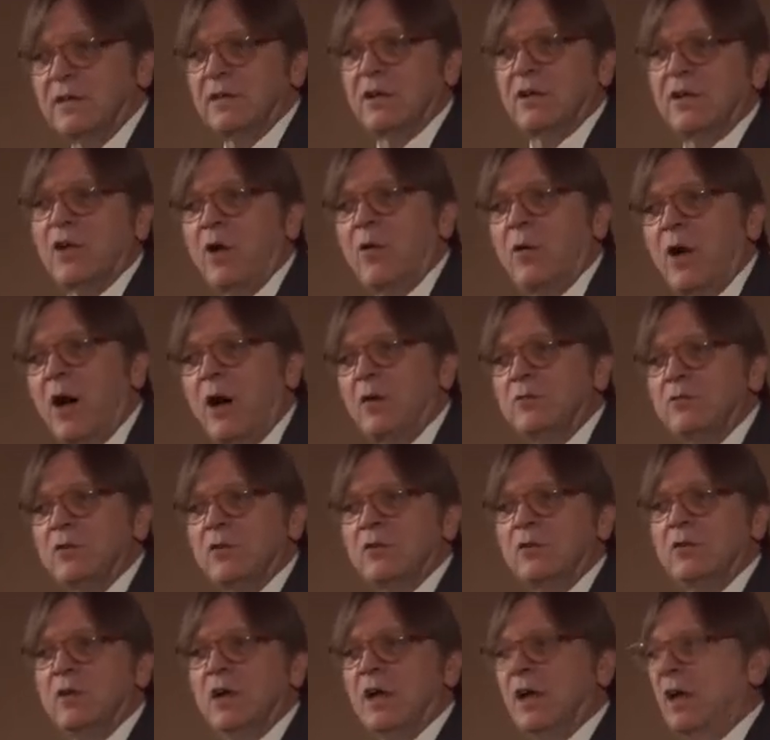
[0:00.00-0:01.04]
I don't know how
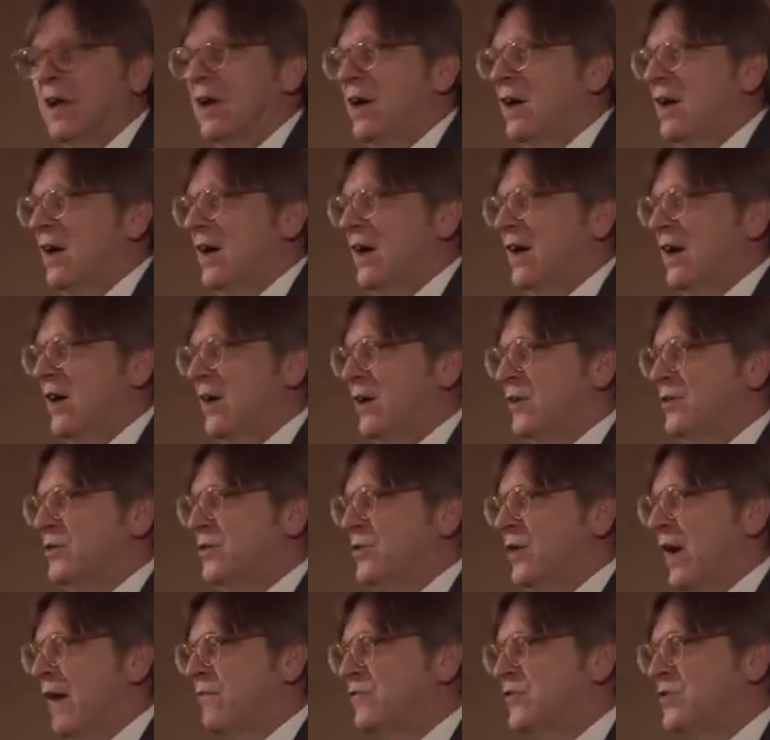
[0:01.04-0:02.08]
you
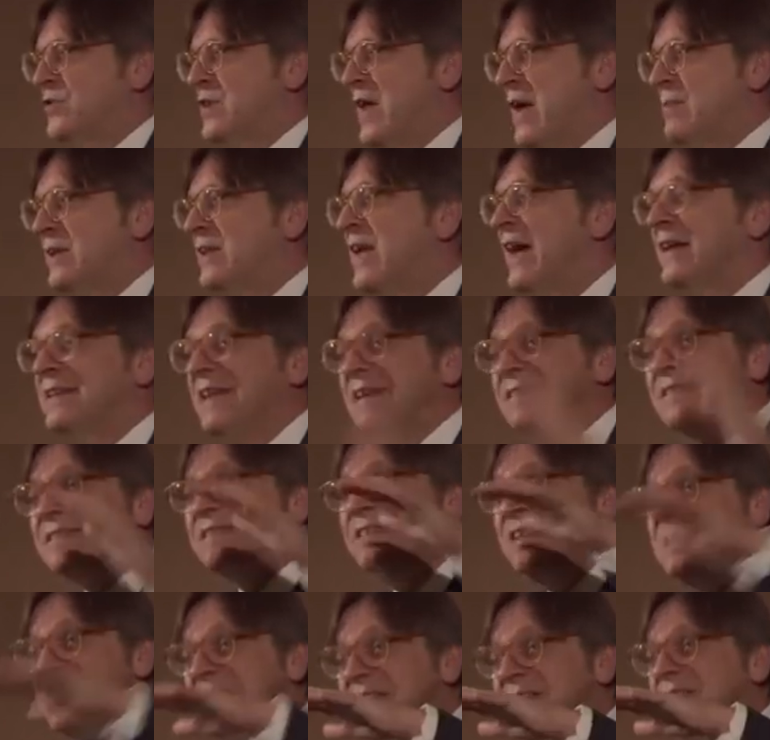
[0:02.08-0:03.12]
have to name it,
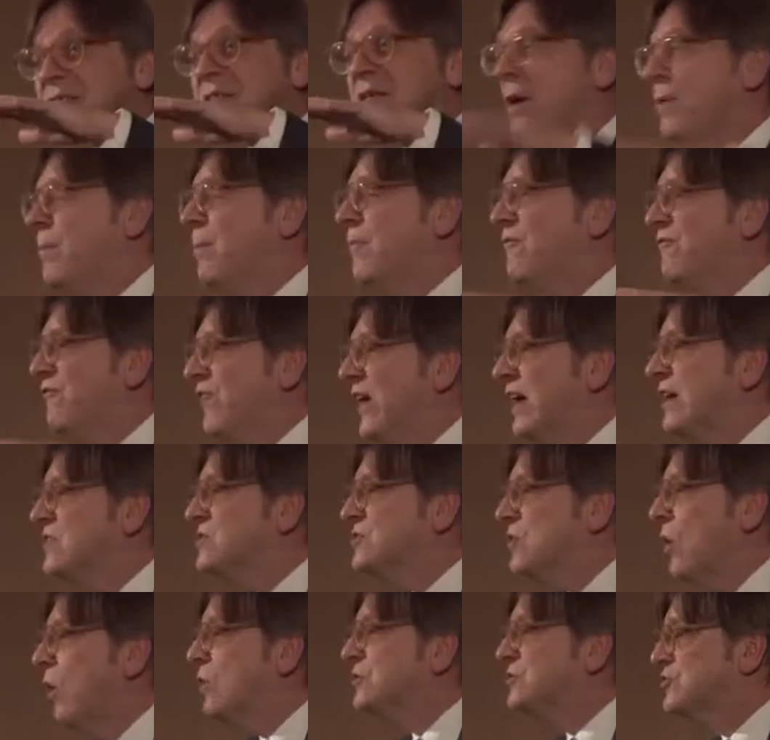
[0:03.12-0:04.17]
that these
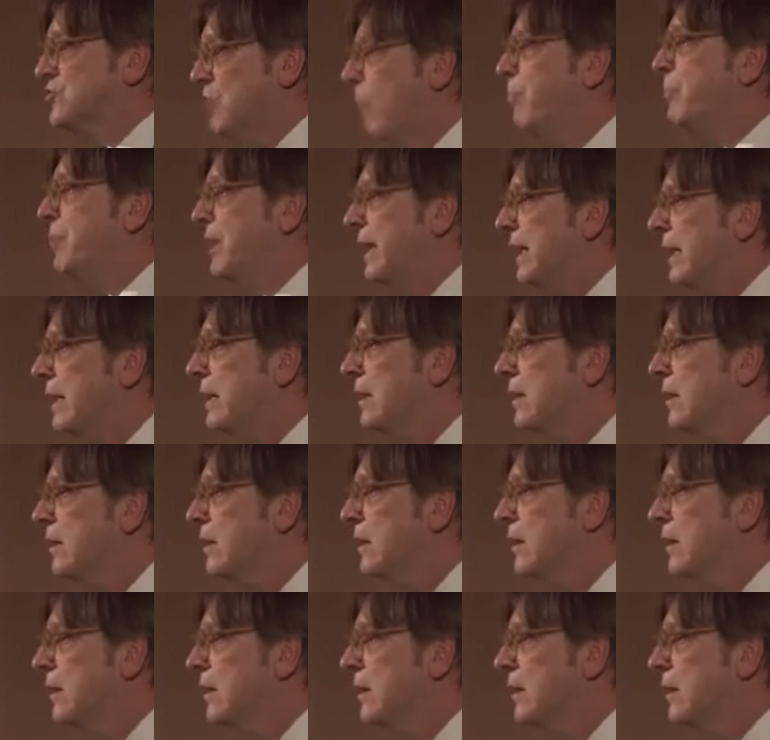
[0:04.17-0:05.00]
figures are dropping.